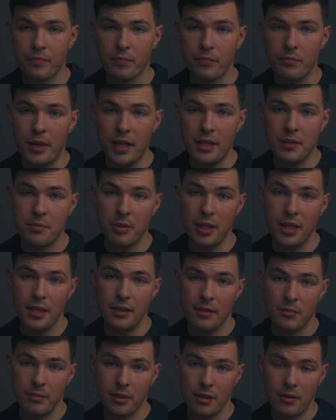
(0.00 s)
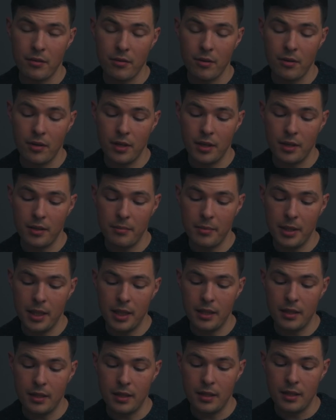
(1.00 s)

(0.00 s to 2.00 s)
base plate that I'm gonna throw on in a minute,